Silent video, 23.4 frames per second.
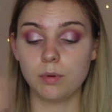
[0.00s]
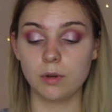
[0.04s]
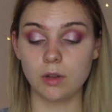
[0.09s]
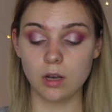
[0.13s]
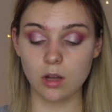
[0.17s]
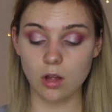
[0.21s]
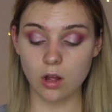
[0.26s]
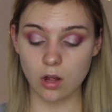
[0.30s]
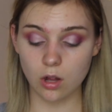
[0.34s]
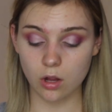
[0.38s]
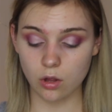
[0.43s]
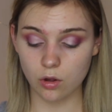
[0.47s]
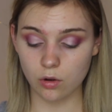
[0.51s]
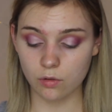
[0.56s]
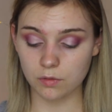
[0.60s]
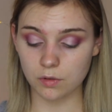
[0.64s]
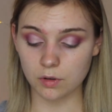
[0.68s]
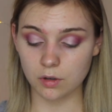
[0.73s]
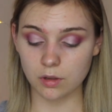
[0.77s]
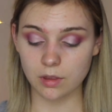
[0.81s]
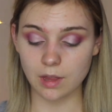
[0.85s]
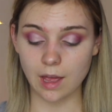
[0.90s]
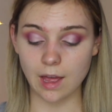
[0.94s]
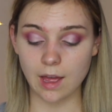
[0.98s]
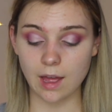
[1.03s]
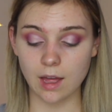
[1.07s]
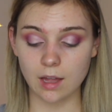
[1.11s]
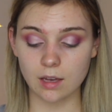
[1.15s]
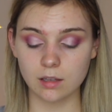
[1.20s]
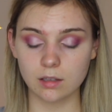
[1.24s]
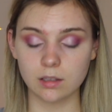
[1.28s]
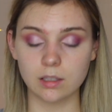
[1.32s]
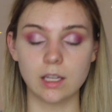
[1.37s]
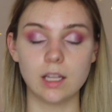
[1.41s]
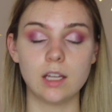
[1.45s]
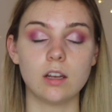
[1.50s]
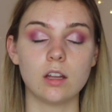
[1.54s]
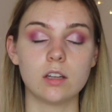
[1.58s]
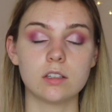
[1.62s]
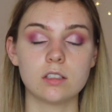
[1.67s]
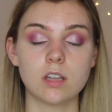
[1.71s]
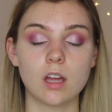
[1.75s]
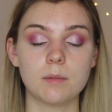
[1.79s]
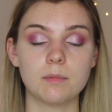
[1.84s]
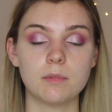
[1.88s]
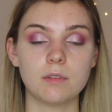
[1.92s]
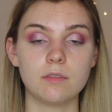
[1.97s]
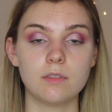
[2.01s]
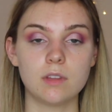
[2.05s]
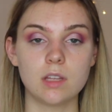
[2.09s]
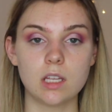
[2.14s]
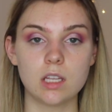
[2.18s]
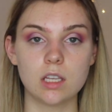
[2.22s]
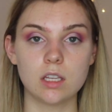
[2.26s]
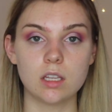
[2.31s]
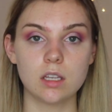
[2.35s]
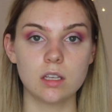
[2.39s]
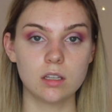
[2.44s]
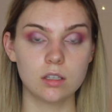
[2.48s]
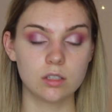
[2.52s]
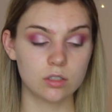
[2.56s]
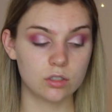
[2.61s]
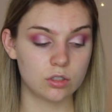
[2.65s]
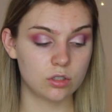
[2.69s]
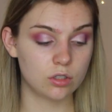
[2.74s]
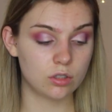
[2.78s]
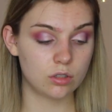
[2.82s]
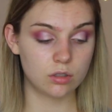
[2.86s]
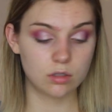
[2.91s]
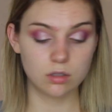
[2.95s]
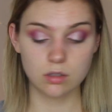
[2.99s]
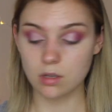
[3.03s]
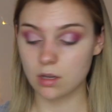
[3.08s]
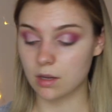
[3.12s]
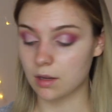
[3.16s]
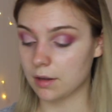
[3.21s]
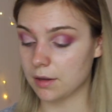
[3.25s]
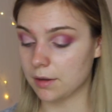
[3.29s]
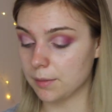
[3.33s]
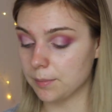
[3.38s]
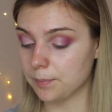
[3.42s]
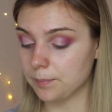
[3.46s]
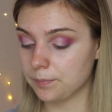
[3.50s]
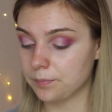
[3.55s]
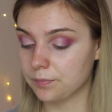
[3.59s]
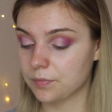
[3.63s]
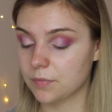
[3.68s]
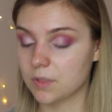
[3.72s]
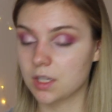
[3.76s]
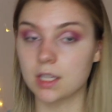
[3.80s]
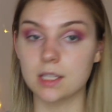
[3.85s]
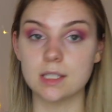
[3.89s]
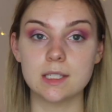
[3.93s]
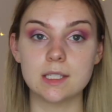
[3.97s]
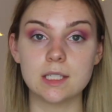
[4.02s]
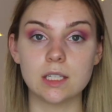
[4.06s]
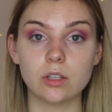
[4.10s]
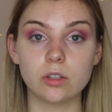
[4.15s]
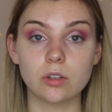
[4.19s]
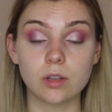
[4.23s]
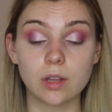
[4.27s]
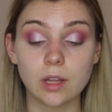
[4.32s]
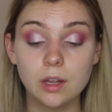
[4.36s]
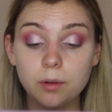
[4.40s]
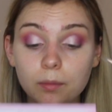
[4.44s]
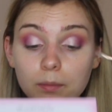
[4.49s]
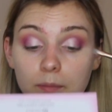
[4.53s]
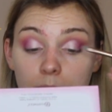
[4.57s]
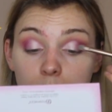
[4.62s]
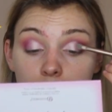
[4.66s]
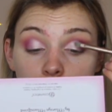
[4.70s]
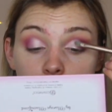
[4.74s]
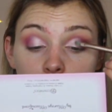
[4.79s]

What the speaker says: put all over that lid on top of the concealer there.